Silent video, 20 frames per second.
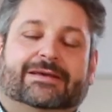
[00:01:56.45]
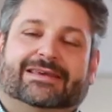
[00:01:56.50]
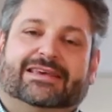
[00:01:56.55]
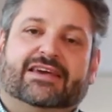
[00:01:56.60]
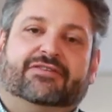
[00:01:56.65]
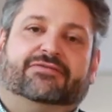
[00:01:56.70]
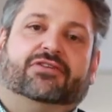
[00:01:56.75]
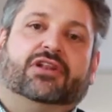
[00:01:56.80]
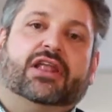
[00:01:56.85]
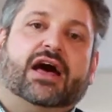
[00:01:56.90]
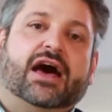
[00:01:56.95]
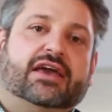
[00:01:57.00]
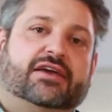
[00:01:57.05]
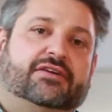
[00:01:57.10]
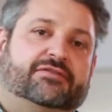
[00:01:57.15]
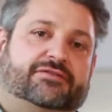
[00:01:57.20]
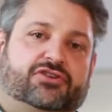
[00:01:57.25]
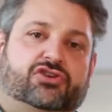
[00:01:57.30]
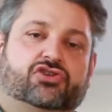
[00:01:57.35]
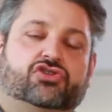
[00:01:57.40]
give
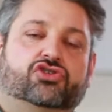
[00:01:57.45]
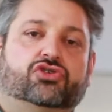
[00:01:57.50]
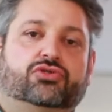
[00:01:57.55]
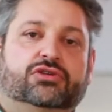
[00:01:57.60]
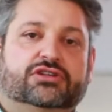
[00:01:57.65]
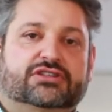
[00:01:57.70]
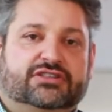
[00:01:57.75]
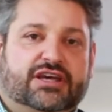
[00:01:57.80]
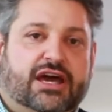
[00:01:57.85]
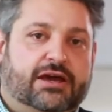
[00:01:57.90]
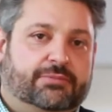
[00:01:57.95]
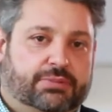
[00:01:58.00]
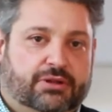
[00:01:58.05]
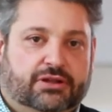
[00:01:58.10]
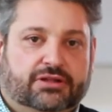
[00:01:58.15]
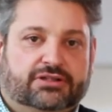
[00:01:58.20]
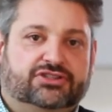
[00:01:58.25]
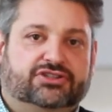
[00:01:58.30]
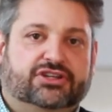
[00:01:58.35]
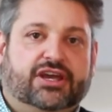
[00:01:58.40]
life to new
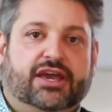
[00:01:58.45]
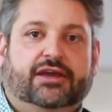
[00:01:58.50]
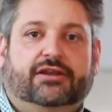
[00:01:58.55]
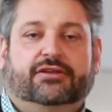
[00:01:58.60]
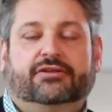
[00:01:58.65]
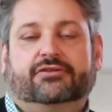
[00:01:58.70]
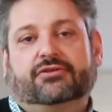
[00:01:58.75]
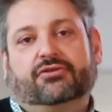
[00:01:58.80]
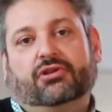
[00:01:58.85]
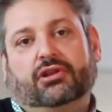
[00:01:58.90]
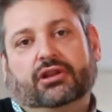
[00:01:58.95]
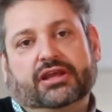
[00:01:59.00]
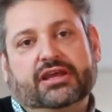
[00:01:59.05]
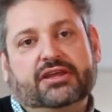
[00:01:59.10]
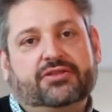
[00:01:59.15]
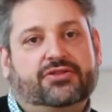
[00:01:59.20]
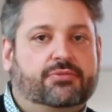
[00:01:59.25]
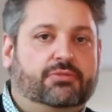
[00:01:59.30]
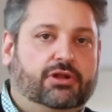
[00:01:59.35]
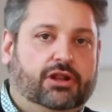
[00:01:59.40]
disciples and
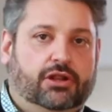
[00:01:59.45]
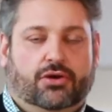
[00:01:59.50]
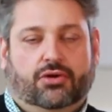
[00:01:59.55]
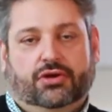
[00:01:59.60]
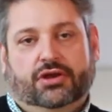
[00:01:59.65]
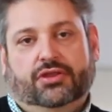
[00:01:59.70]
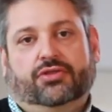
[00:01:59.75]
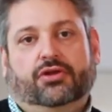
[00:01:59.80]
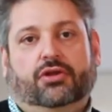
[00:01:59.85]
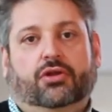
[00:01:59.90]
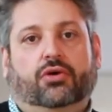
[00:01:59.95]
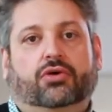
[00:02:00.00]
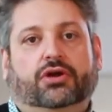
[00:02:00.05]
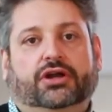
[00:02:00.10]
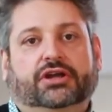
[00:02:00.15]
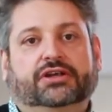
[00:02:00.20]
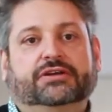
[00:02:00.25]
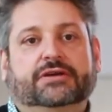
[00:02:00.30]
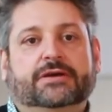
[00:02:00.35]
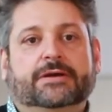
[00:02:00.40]
lead them along in the
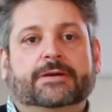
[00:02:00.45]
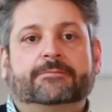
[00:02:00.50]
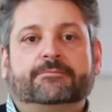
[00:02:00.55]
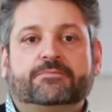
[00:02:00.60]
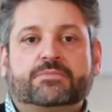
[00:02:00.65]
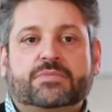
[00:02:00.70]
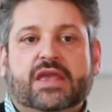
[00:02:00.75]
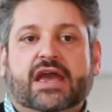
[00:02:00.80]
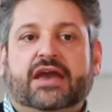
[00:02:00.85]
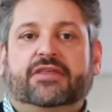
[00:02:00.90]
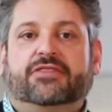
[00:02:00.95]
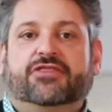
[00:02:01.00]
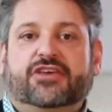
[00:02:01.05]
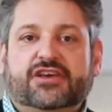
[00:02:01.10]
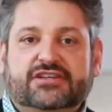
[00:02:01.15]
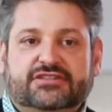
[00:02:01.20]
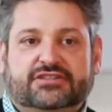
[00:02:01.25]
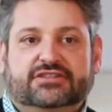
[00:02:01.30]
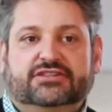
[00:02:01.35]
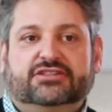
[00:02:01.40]
Lord. And
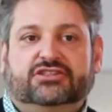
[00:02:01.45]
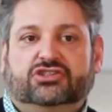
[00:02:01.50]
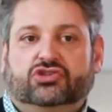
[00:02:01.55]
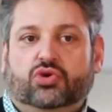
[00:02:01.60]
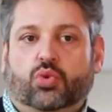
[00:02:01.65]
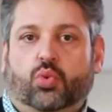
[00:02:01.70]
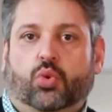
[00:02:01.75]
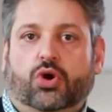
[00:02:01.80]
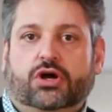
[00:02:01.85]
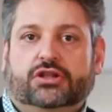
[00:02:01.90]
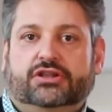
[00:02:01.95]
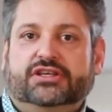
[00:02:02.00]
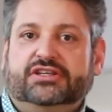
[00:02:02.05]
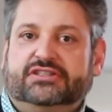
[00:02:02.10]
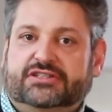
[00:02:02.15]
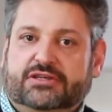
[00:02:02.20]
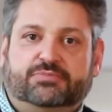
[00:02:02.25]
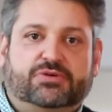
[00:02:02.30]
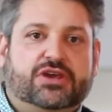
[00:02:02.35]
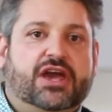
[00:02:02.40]
this is what
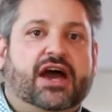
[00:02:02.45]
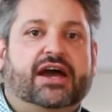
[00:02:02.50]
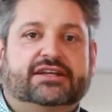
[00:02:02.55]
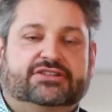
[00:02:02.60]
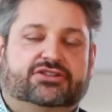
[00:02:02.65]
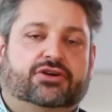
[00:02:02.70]
DCPI